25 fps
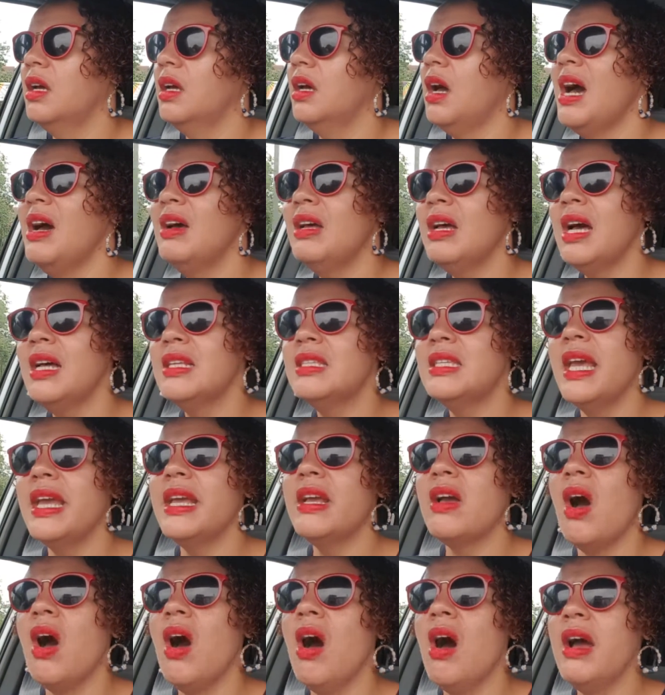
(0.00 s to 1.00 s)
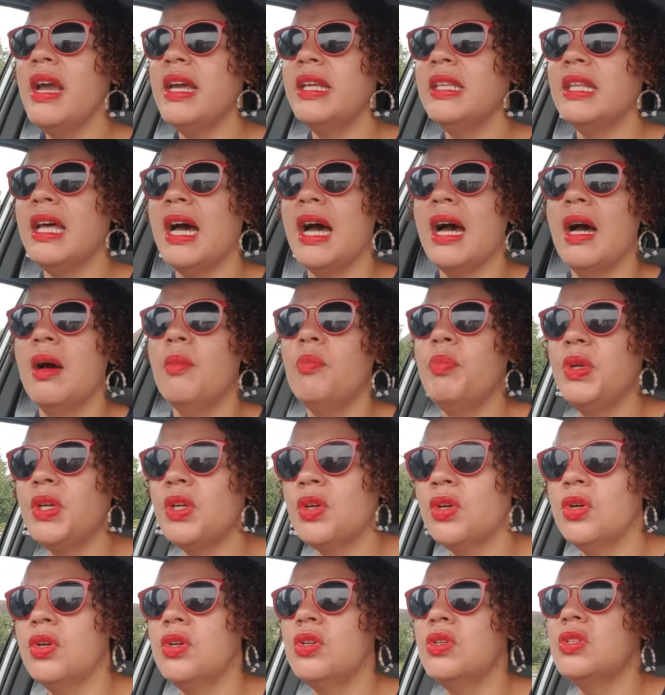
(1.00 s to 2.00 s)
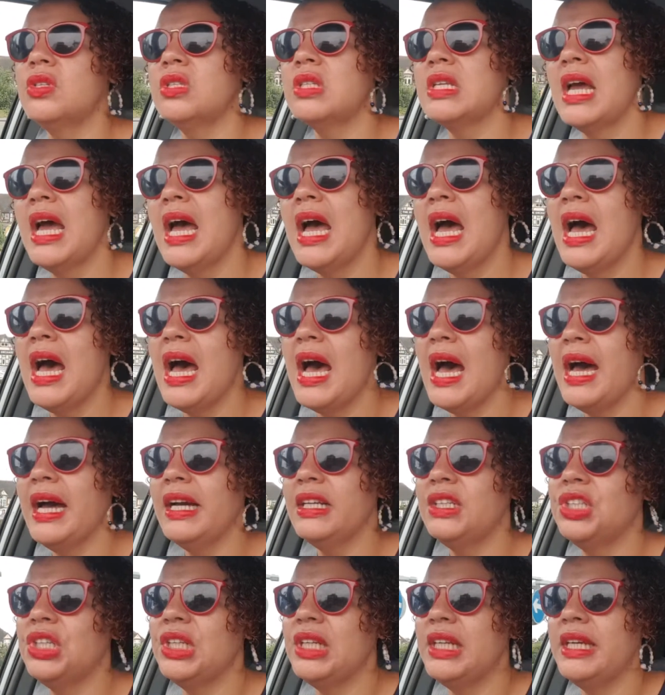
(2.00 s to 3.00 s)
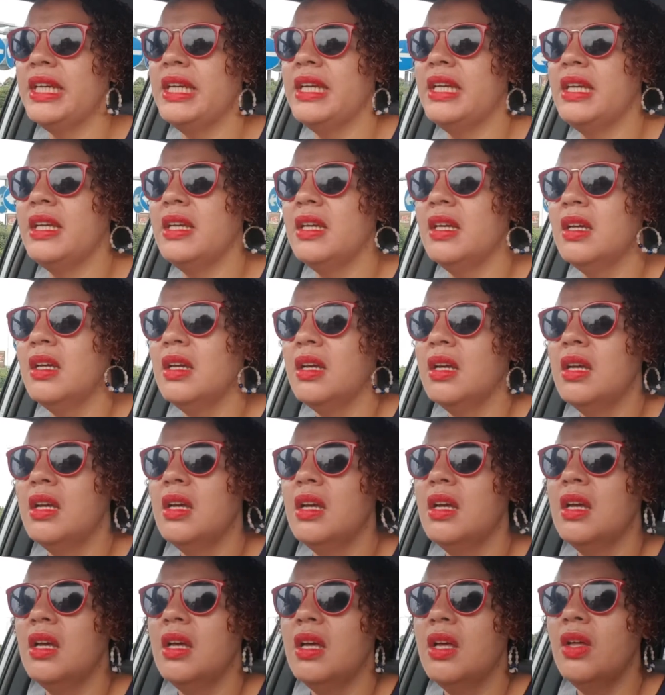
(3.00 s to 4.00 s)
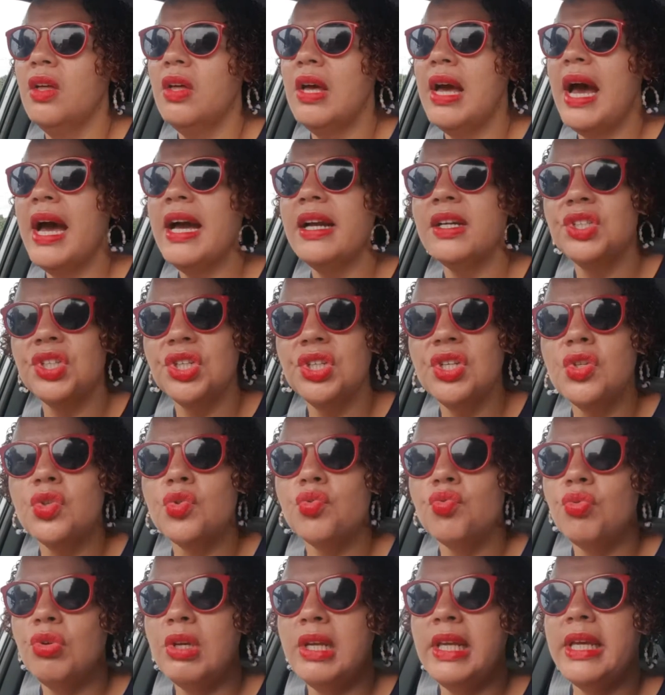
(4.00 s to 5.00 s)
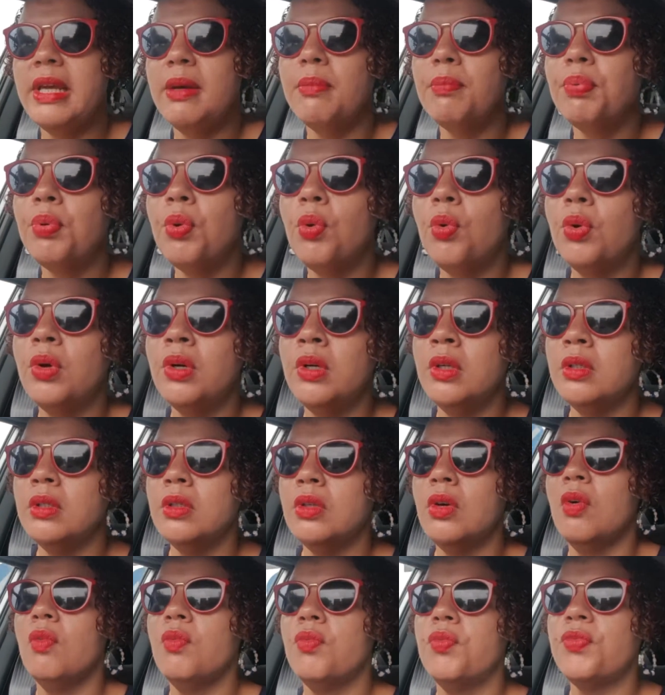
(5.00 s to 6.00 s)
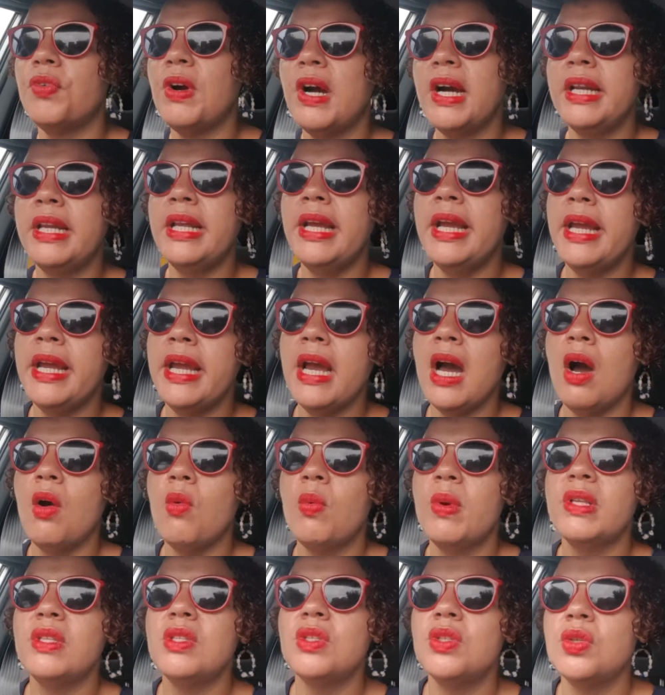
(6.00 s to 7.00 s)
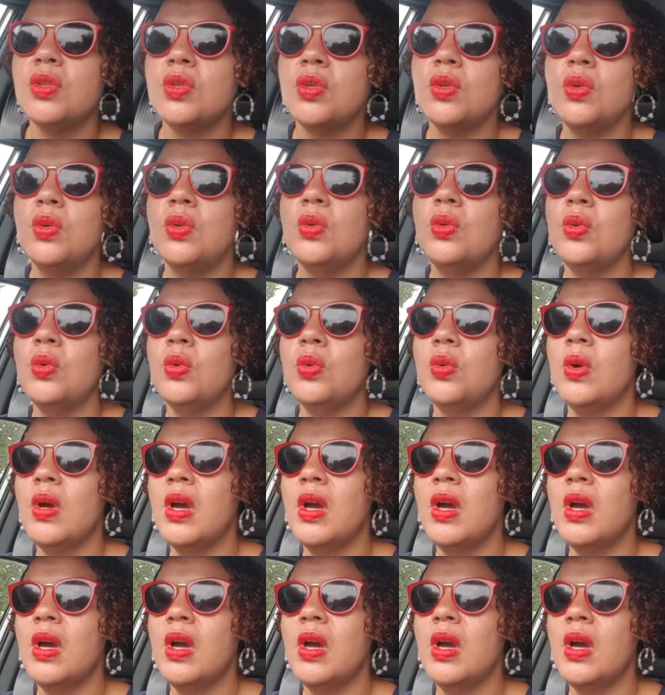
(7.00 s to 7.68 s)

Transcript: I take heart in that, because actually action is really important. On Friday, I went to